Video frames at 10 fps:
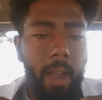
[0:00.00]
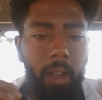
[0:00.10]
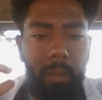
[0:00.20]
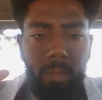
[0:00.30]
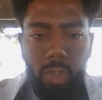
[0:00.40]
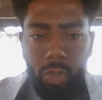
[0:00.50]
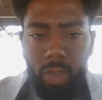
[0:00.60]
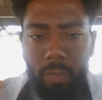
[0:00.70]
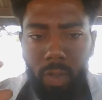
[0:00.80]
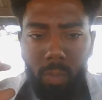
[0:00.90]
Um, so
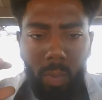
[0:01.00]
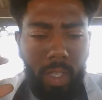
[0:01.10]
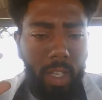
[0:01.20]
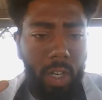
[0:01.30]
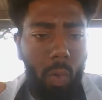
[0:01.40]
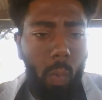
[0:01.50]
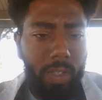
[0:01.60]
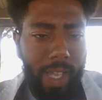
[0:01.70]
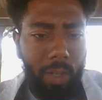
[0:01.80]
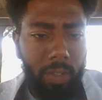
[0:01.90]
you're never really going to know
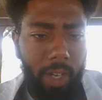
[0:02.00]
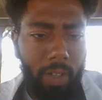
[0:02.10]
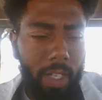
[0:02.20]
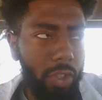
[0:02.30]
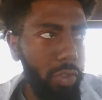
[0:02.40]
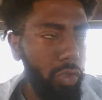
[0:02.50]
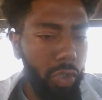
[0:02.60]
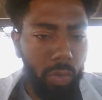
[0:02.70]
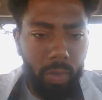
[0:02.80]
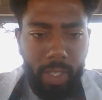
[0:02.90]
what's out there unless you
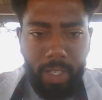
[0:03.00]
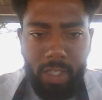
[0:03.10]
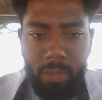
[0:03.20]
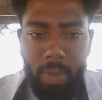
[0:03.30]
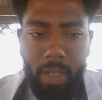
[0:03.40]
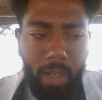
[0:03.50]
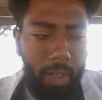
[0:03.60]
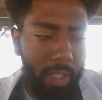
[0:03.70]
truly ex- uh,